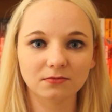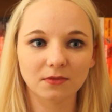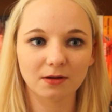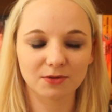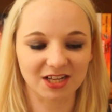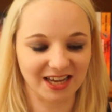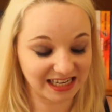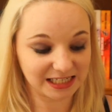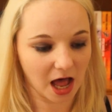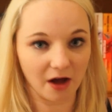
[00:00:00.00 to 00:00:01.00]
I'm just like,
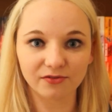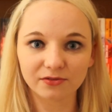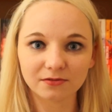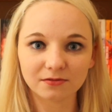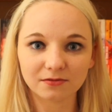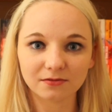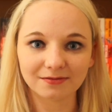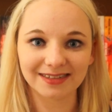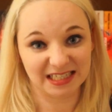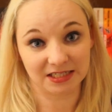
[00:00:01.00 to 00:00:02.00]
it's love.
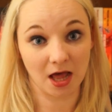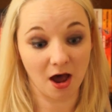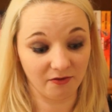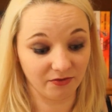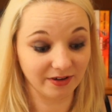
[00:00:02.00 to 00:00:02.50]
It's love.